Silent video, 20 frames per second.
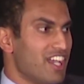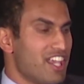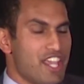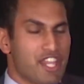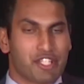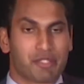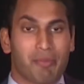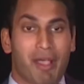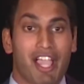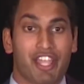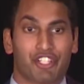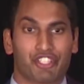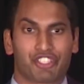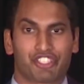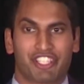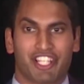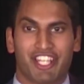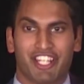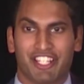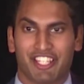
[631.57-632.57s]
It is my
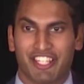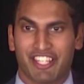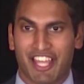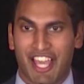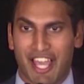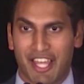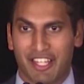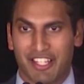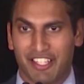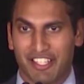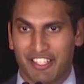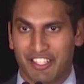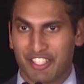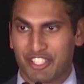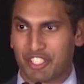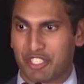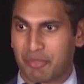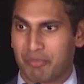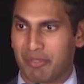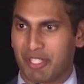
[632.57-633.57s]
understanding that
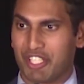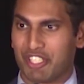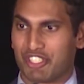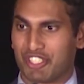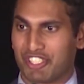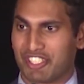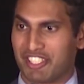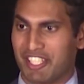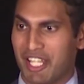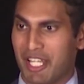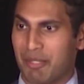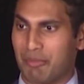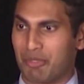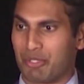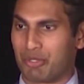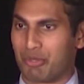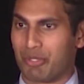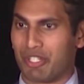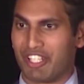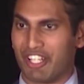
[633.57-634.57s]
this speech is standing
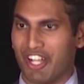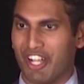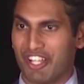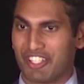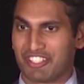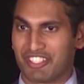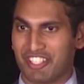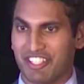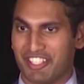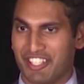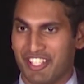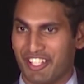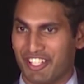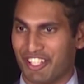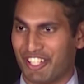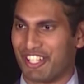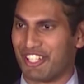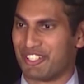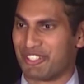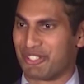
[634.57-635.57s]
between us and dinner,
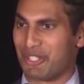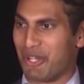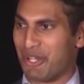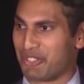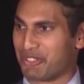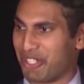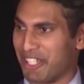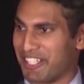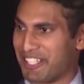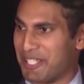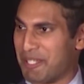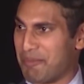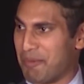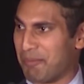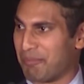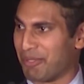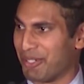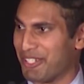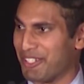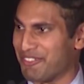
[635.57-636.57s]
so I'll try to keep
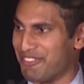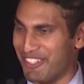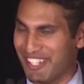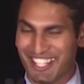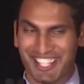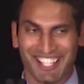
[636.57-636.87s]
it brief.